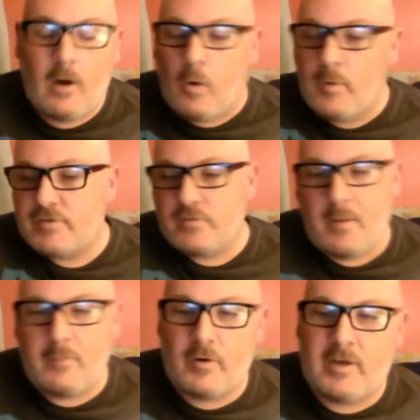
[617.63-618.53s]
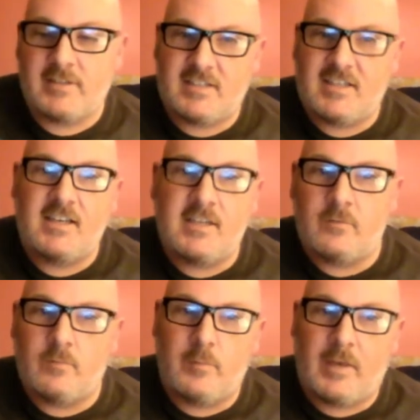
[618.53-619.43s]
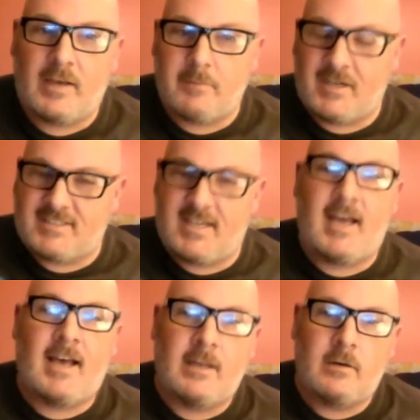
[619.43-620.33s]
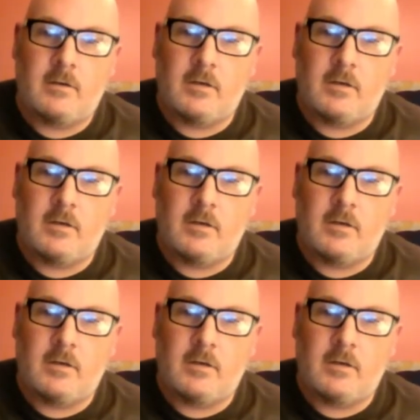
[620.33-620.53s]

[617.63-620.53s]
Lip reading: I always remember as a kid, like my dad,